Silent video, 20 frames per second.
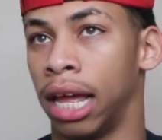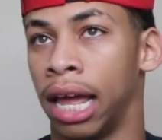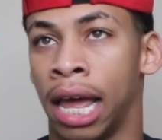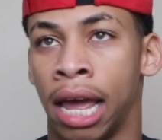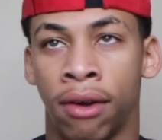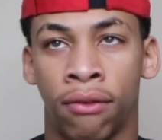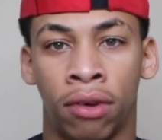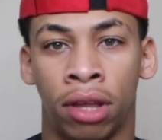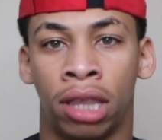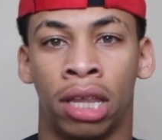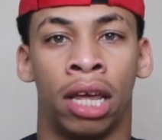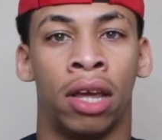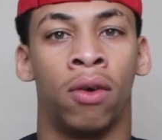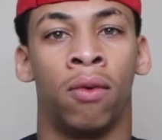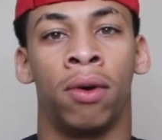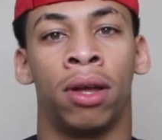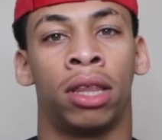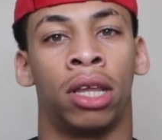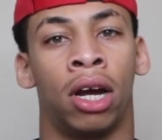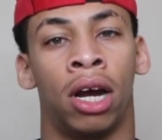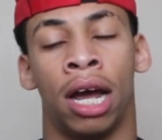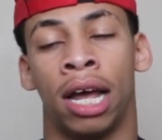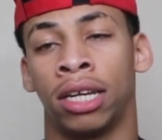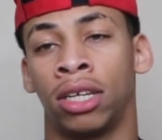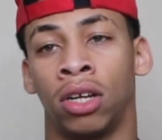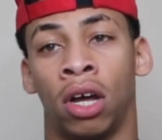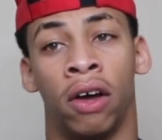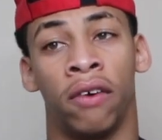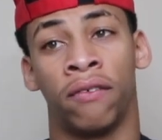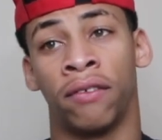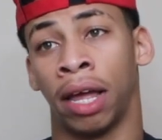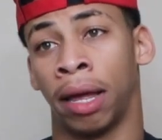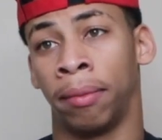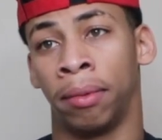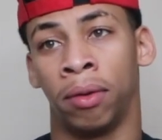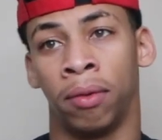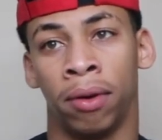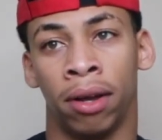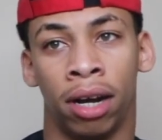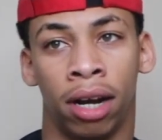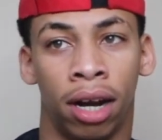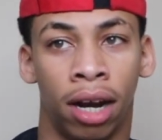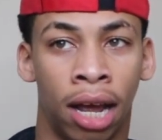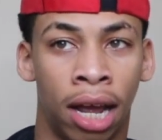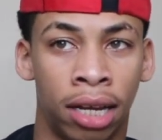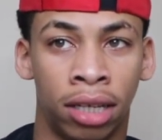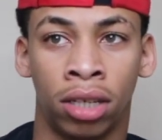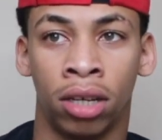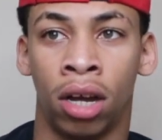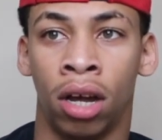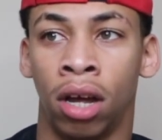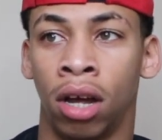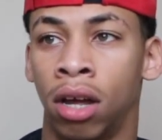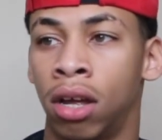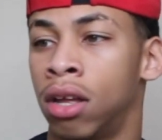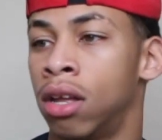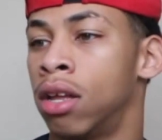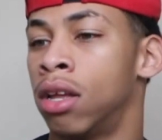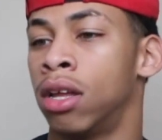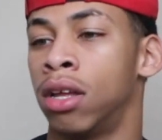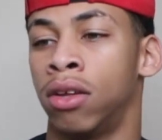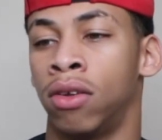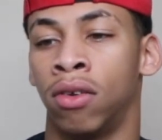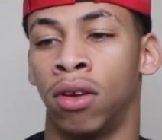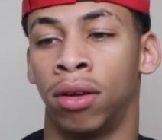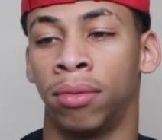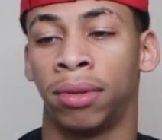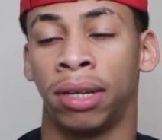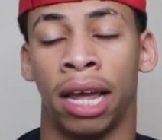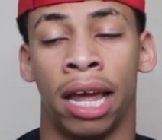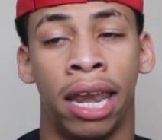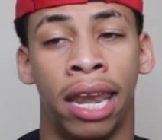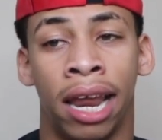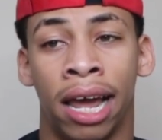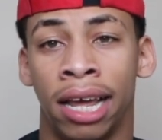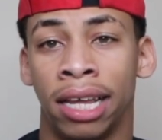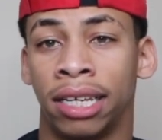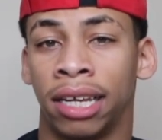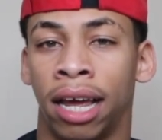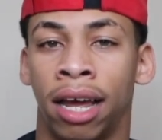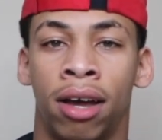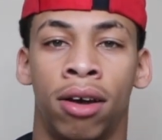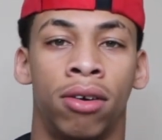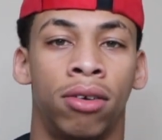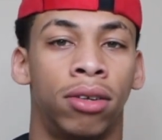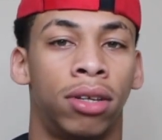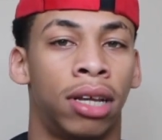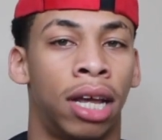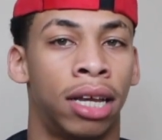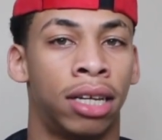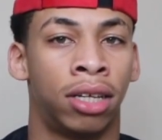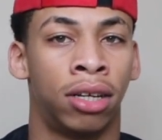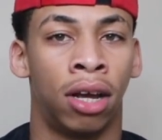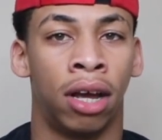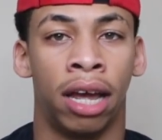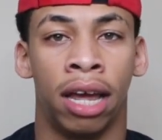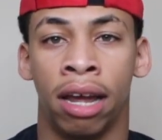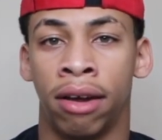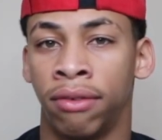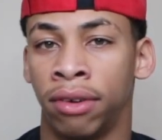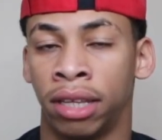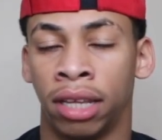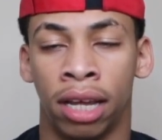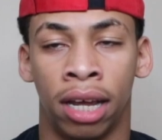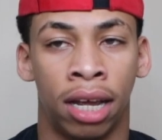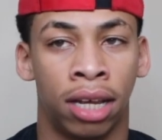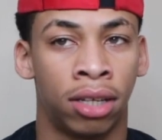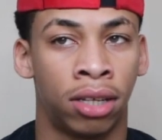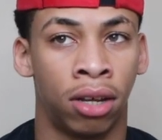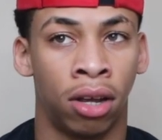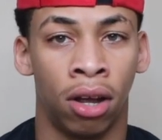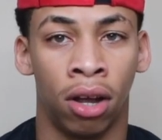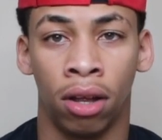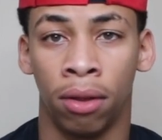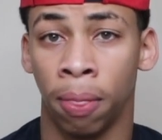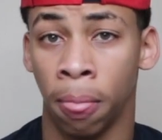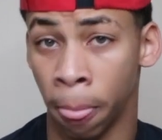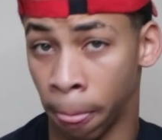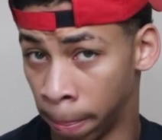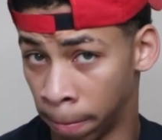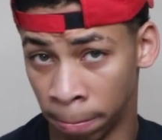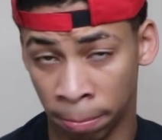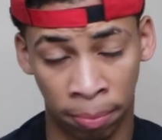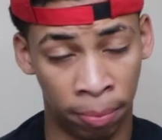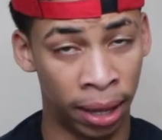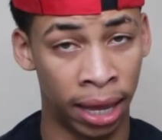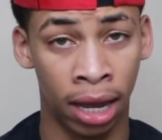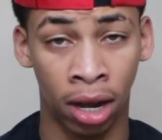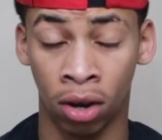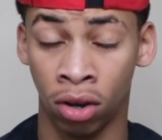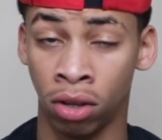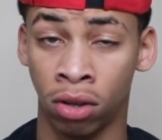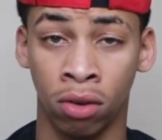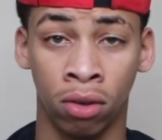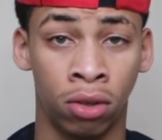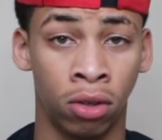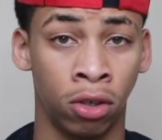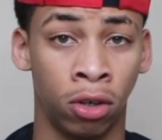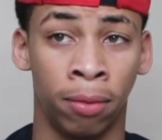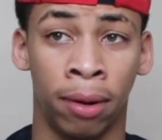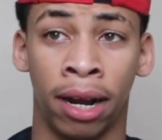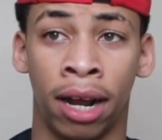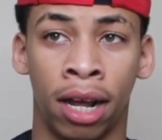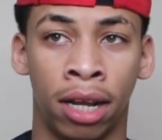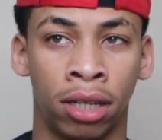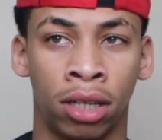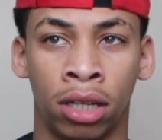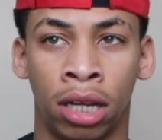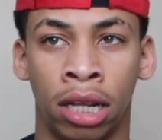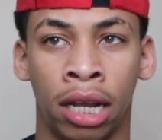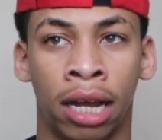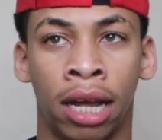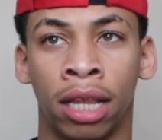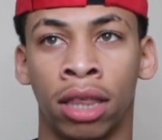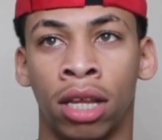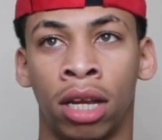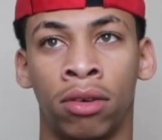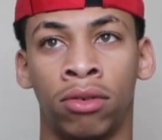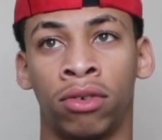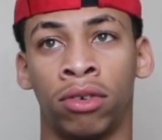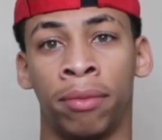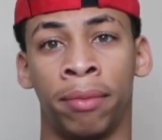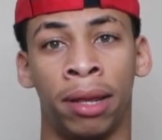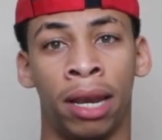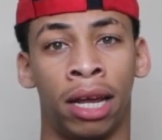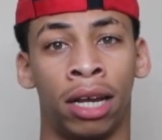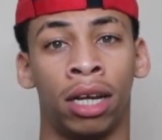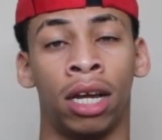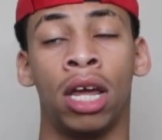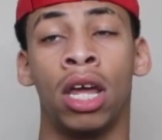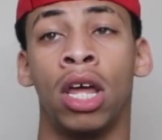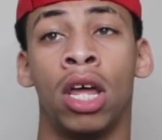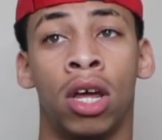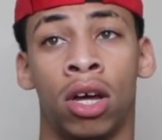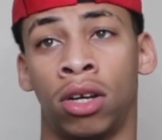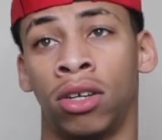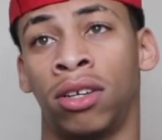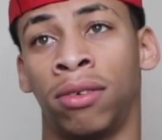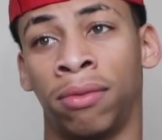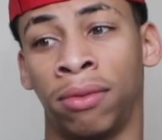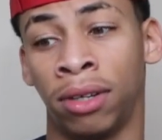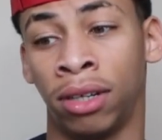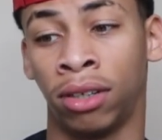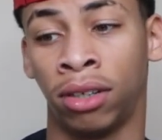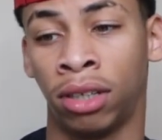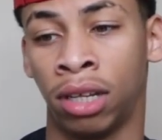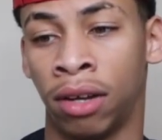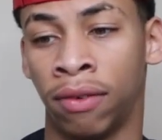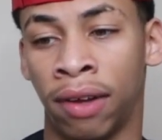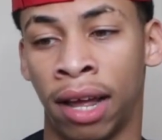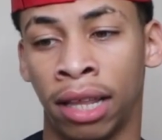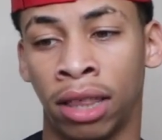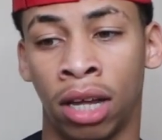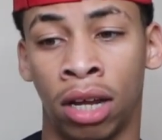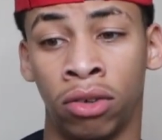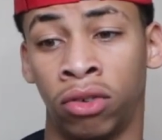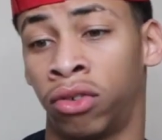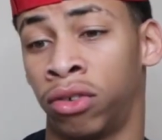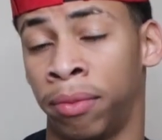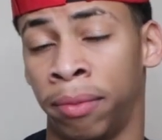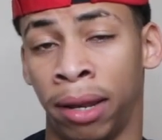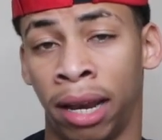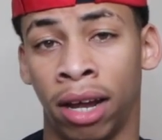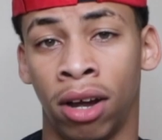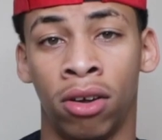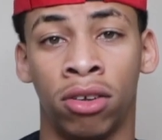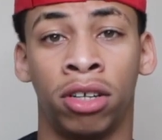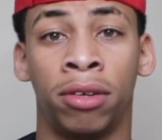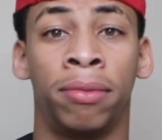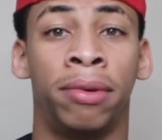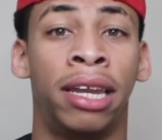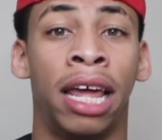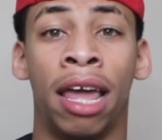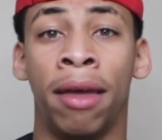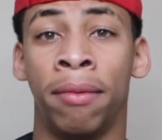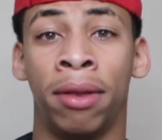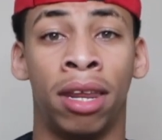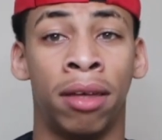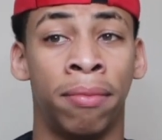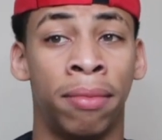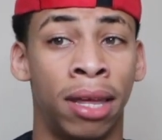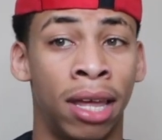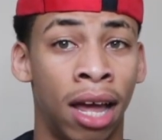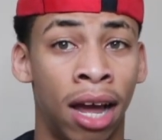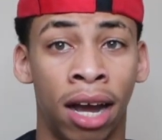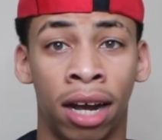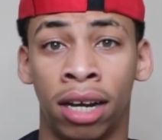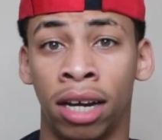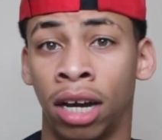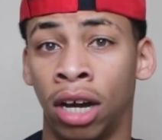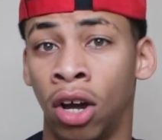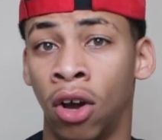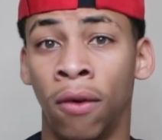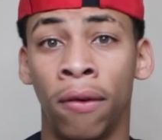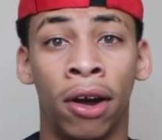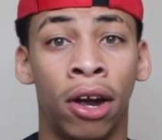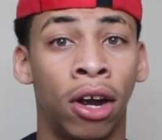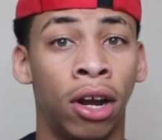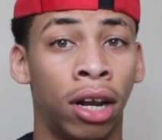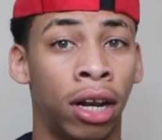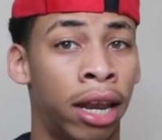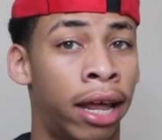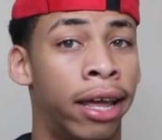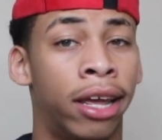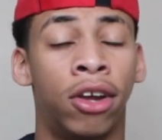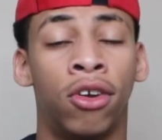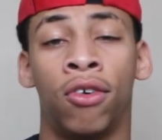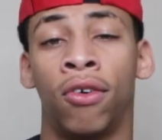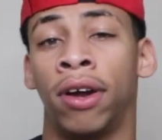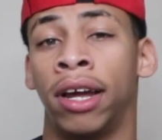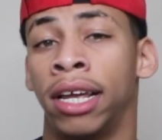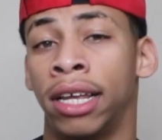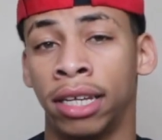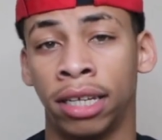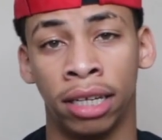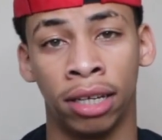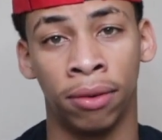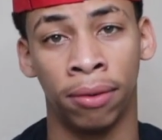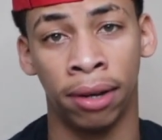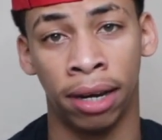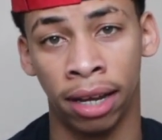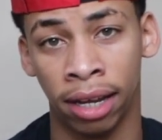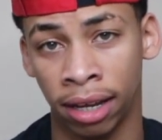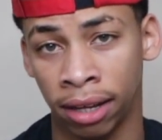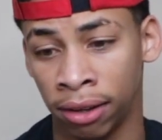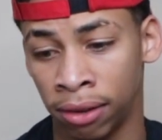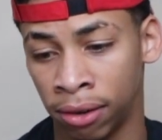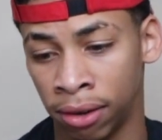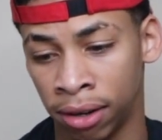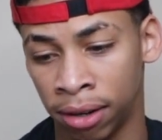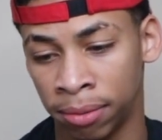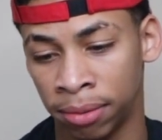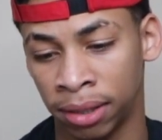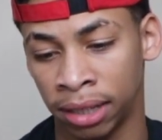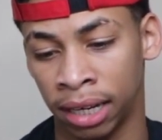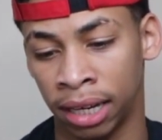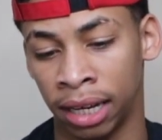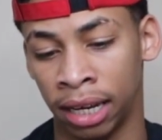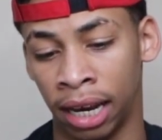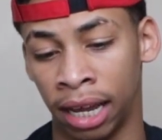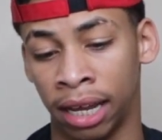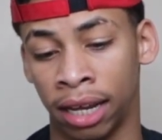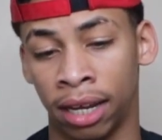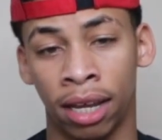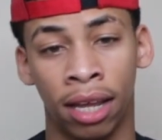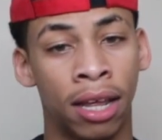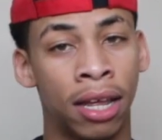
everything with her. I saw a family with her. I saw, you know what I'm saying, nice house. I saw everything. I saw big on YouTube. Like I thought it was gonna be like on some real stuff. I thought it was gonna be like on some Damien and Bianca going like crazy with it. You know what I'm saying? Like